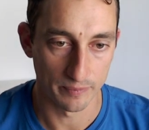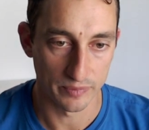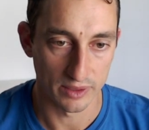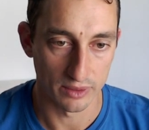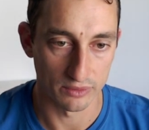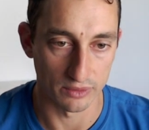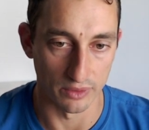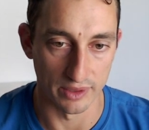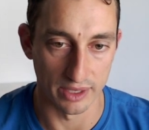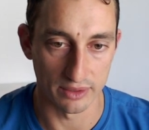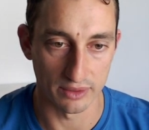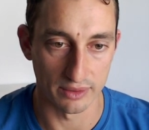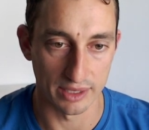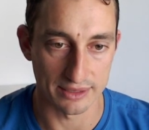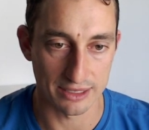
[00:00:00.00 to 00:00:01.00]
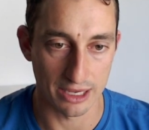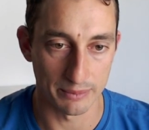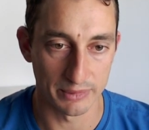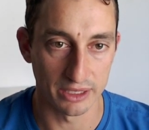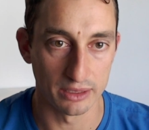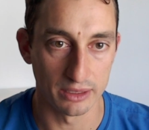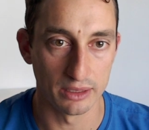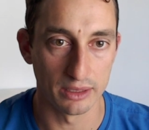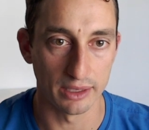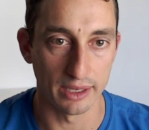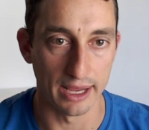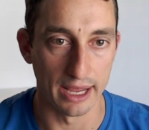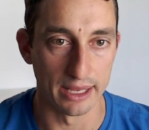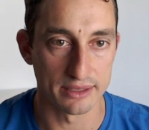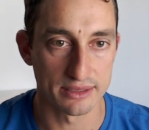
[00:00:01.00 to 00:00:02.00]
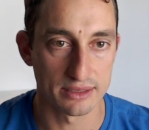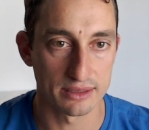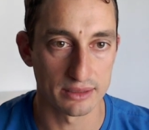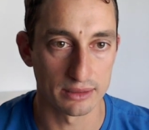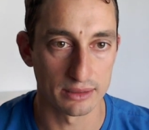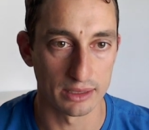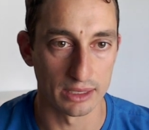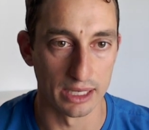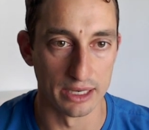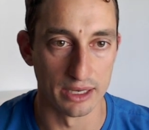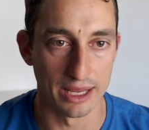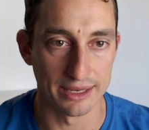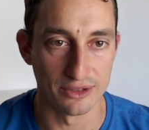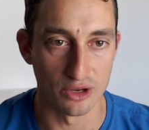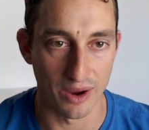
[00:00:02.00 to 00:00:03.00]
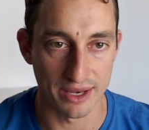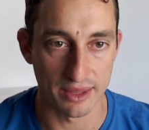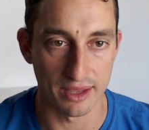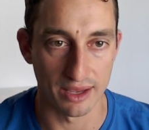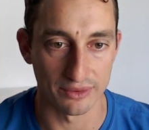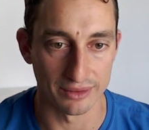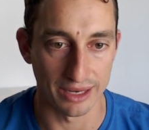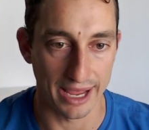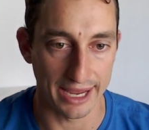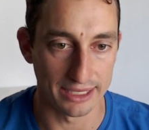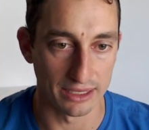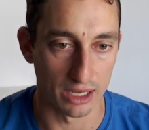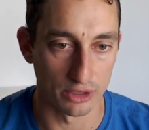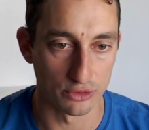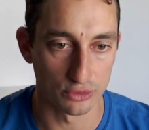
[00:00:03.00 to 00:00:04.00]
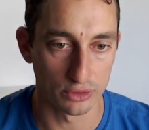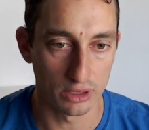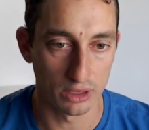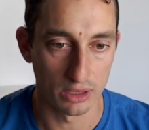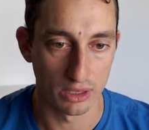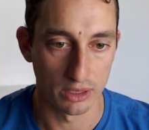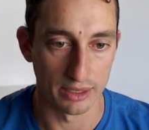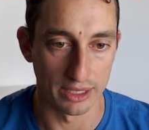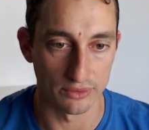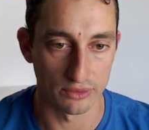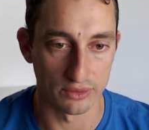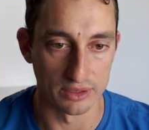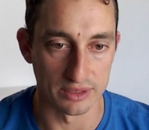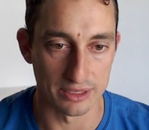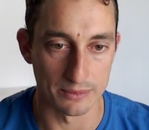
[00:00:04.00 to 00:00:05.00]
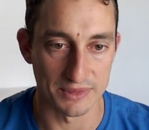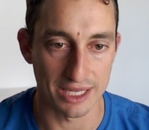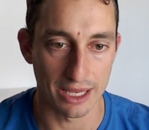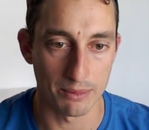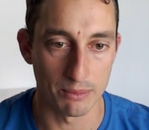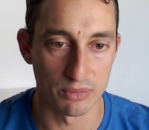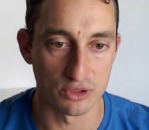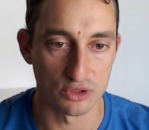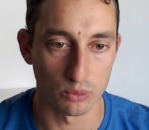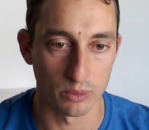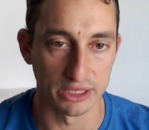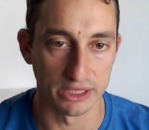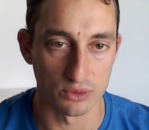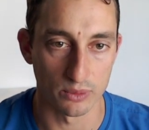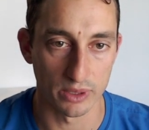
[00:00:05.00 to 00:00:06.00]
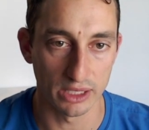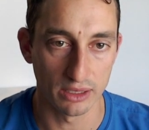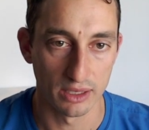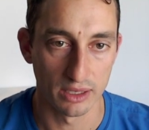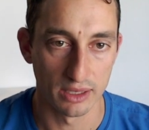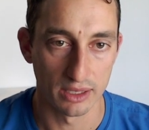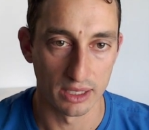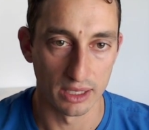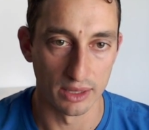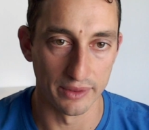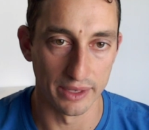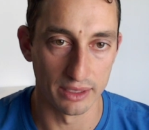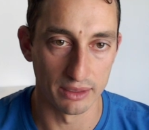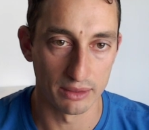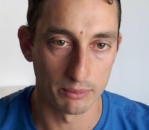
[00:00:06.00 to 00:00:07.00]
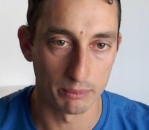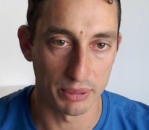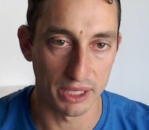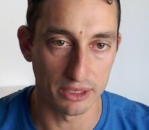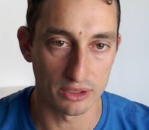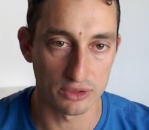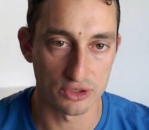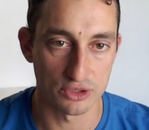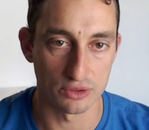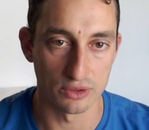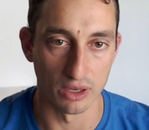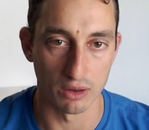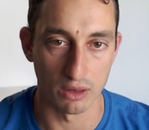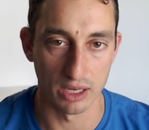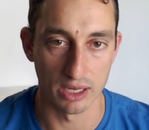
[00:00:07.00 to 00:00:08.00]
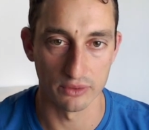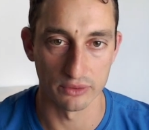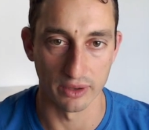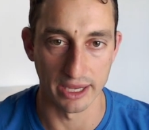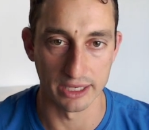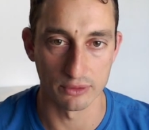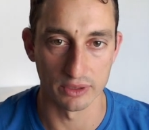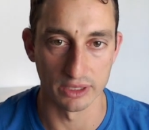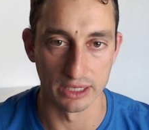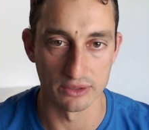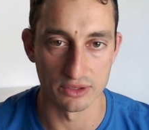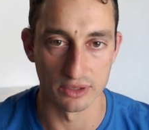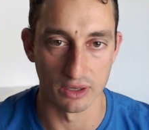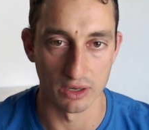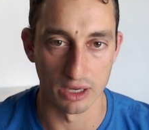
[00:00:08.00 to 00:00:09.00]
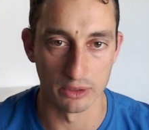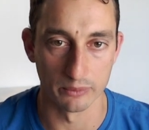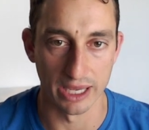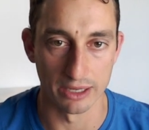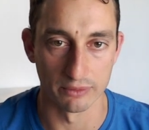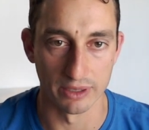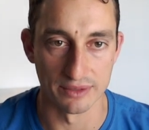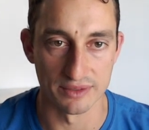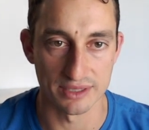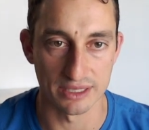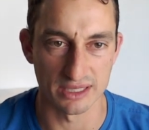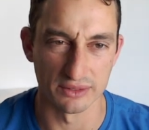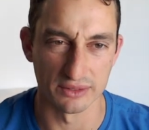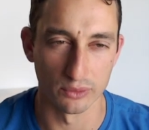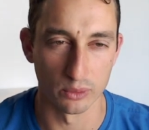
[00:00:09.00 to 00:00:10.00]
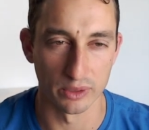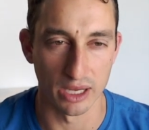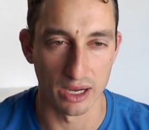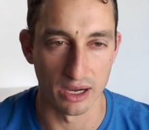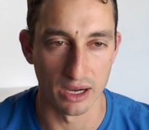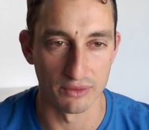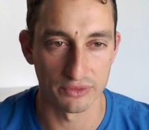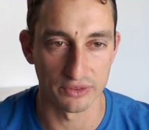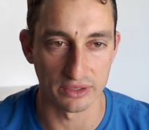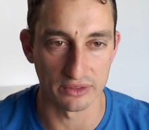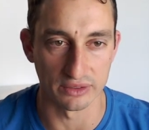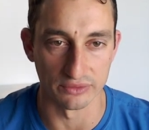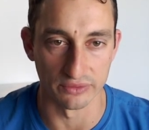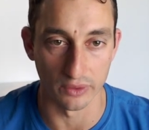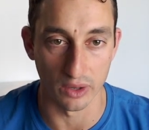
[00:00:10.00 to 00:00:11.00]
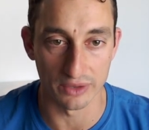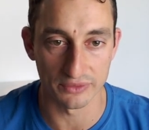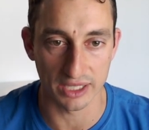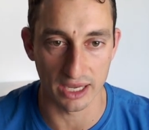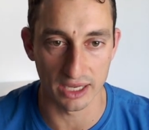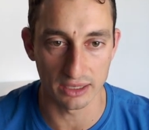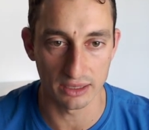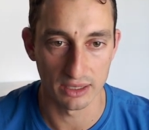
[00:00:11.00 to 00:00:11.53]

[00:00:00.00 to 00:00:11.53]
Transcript: So that, that's coming in at uh, nine thousand eight hundred. That's the September twenty twenty. Then pin it to the high. So anchor it again to the high that we had around sixty-four and a half, sixty-five K.